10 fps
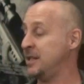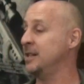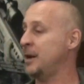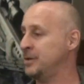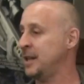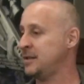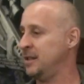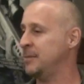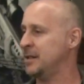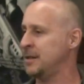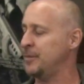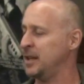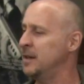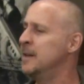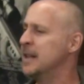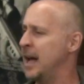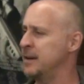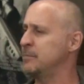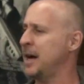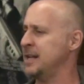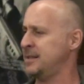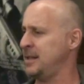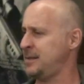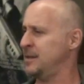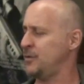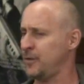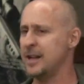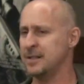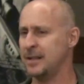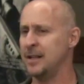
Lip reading: He and I were texting about something, and my assistant's friend said